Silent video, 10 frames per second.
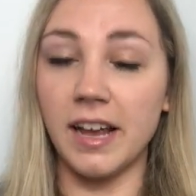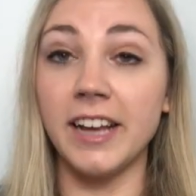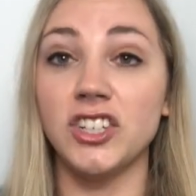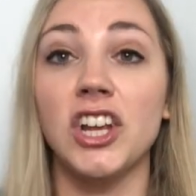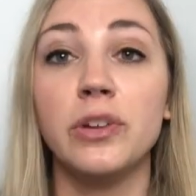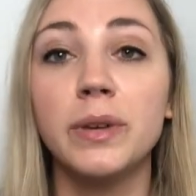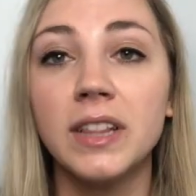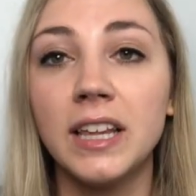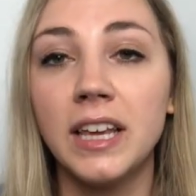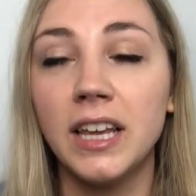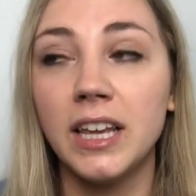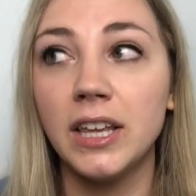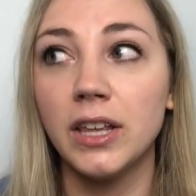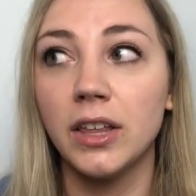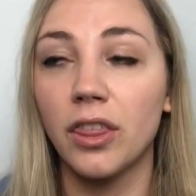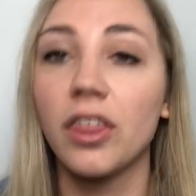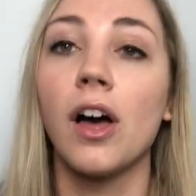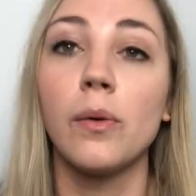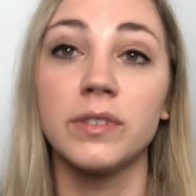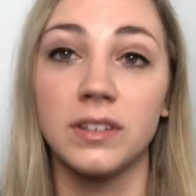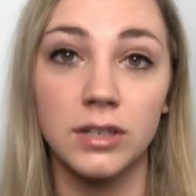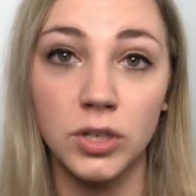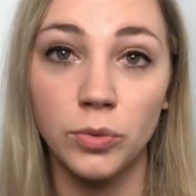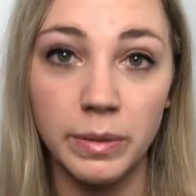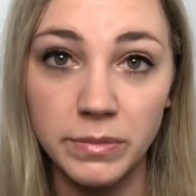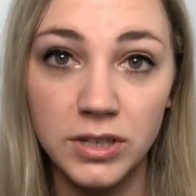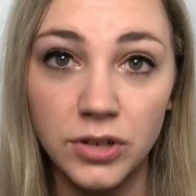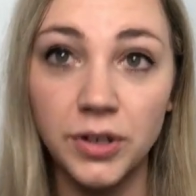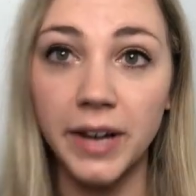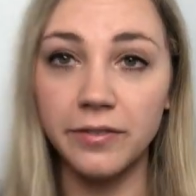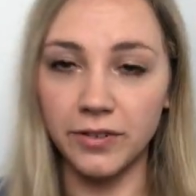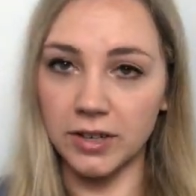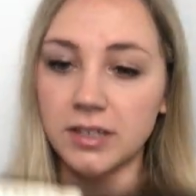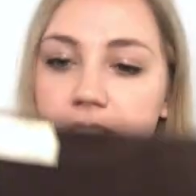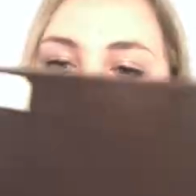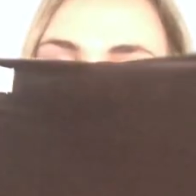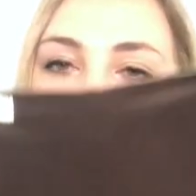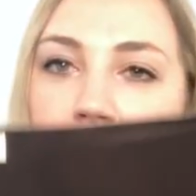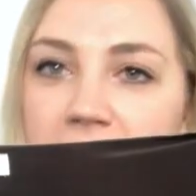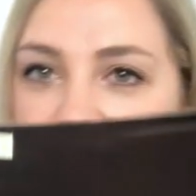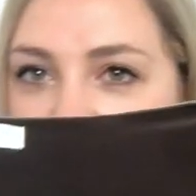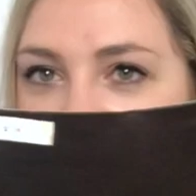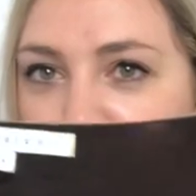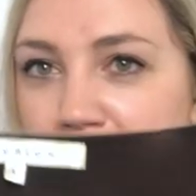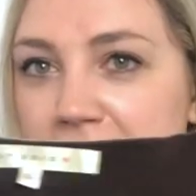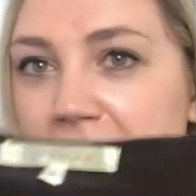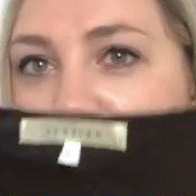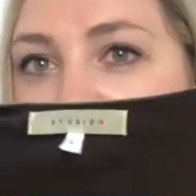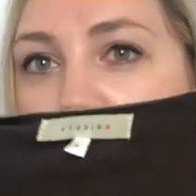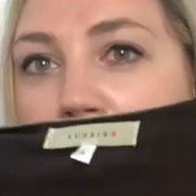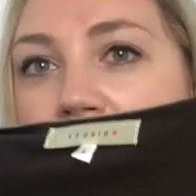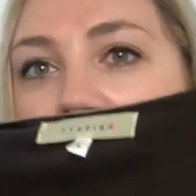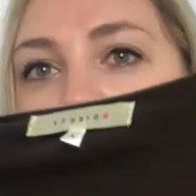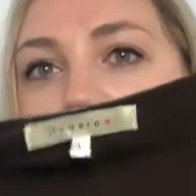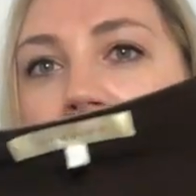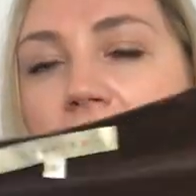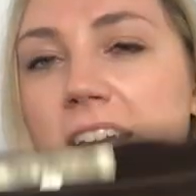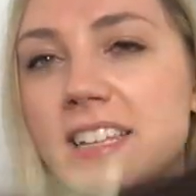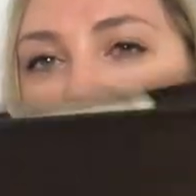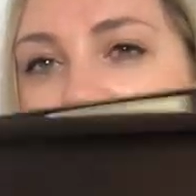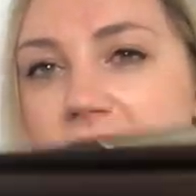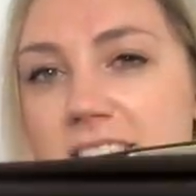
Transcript: I genuinely thought was a swimsuit at first when my sister picked it out for me. It's that